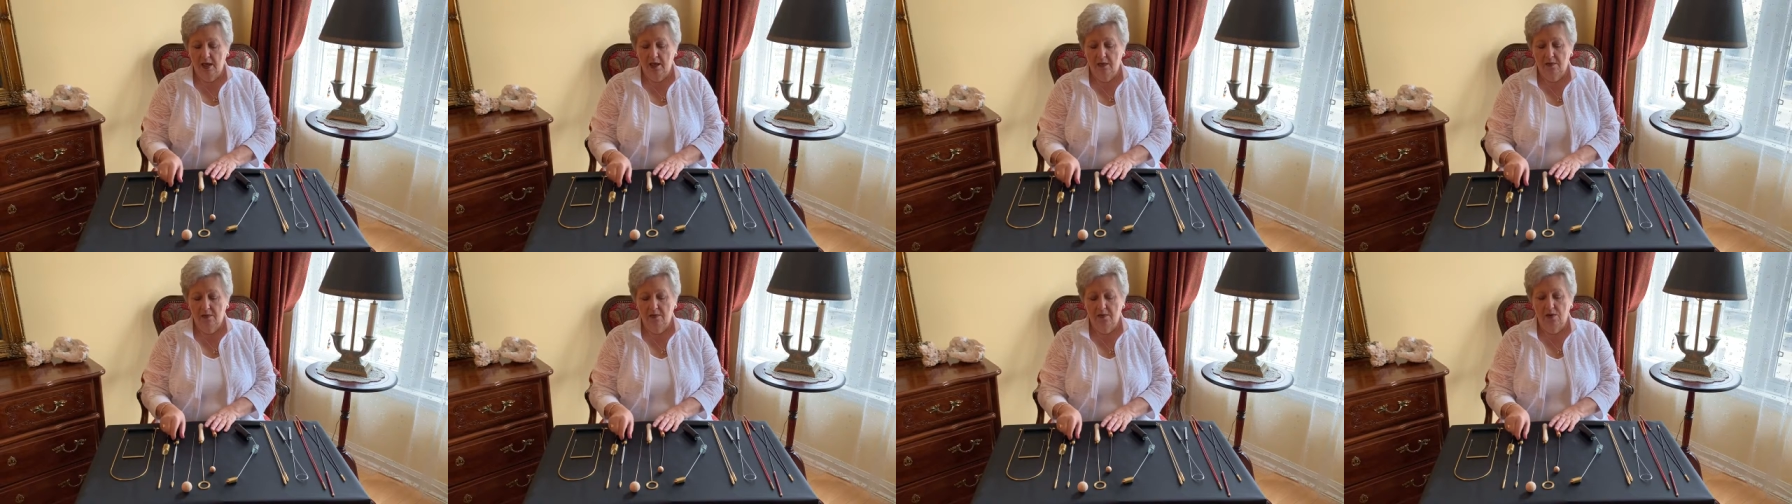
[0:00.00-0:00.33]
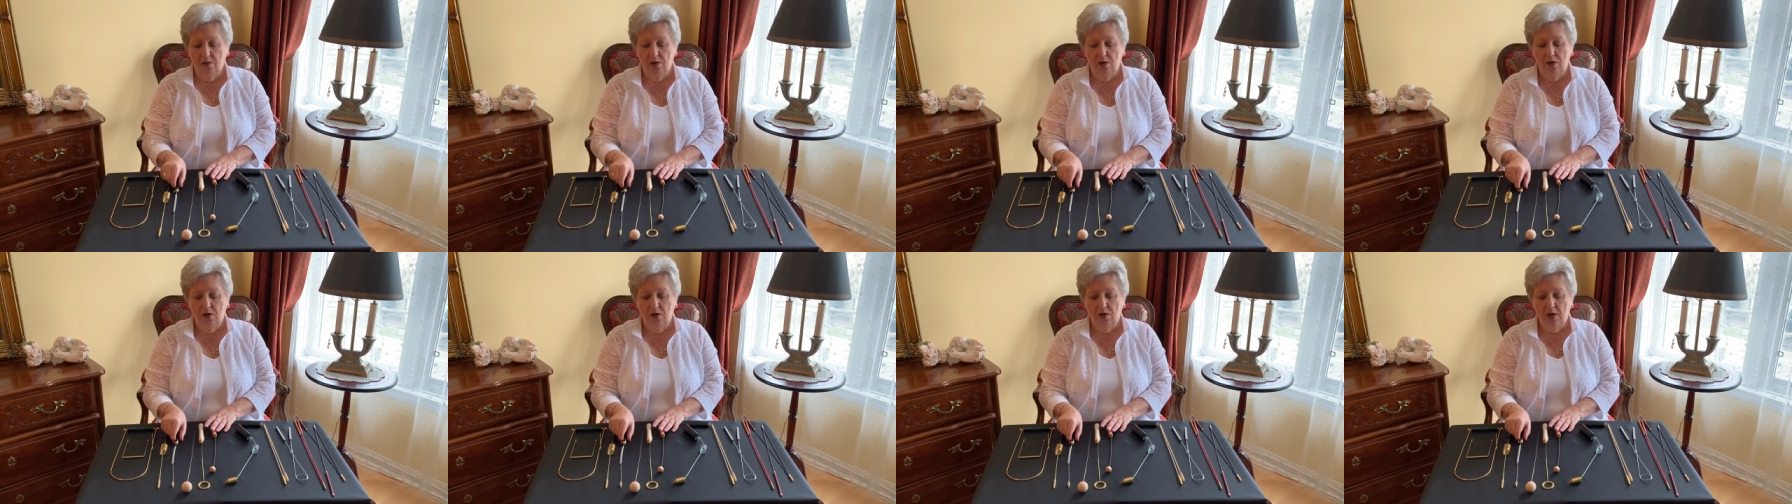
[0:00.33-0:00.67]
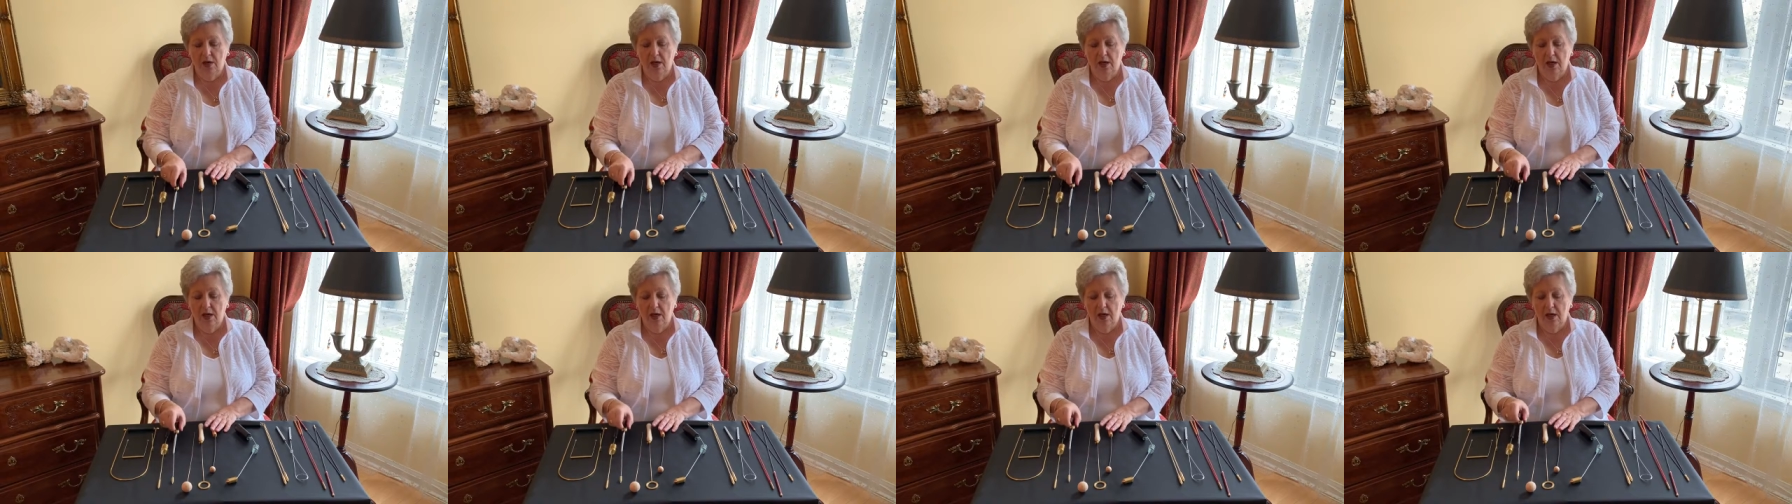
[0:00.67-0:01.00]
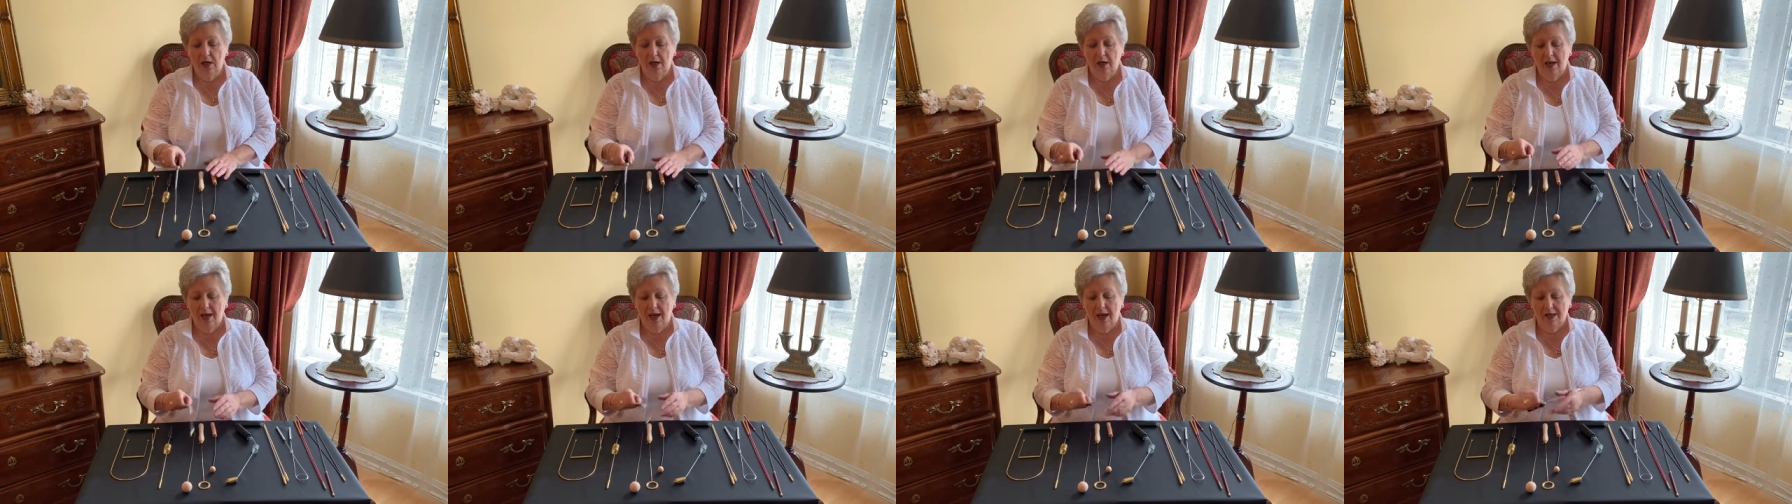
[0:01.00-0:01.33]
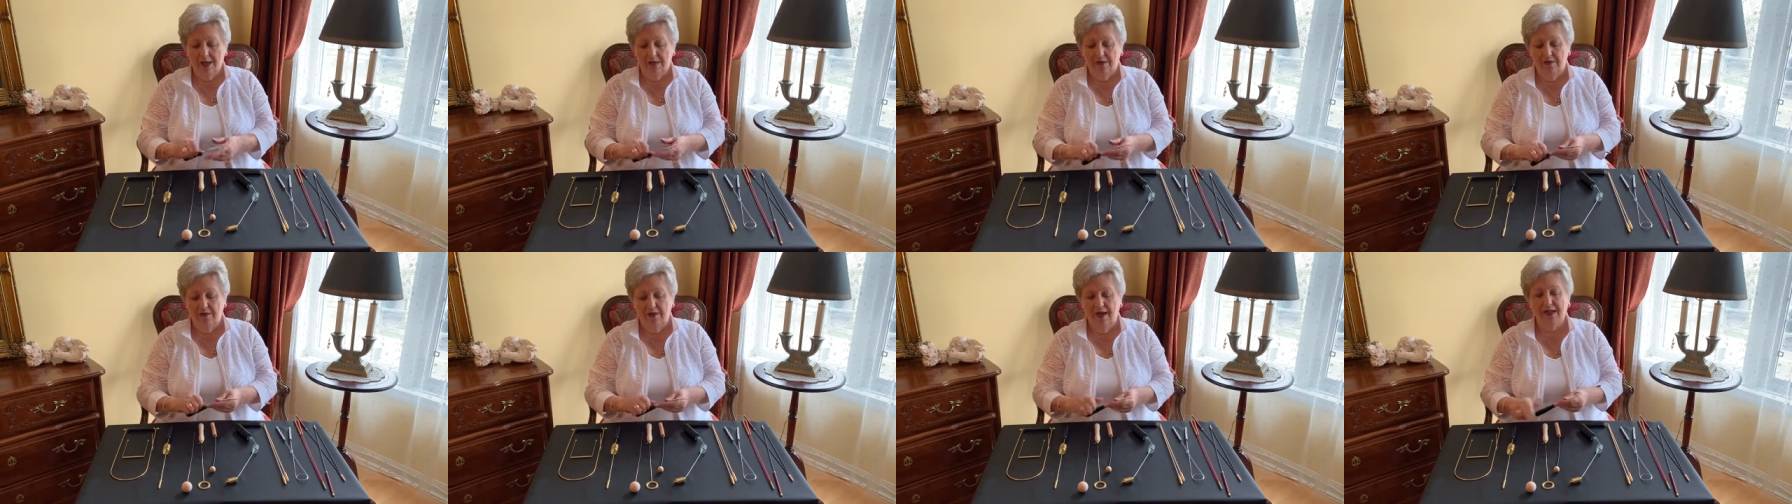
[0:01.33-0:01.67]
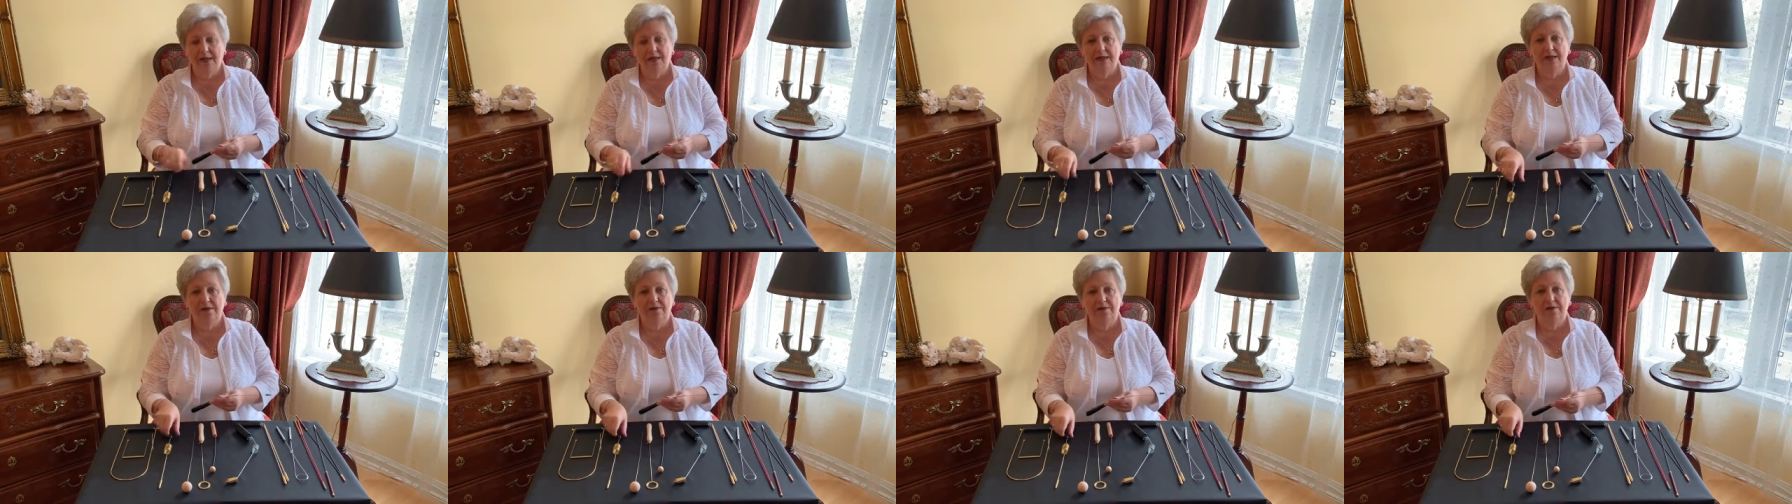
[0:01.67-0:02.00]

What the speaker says: More advanced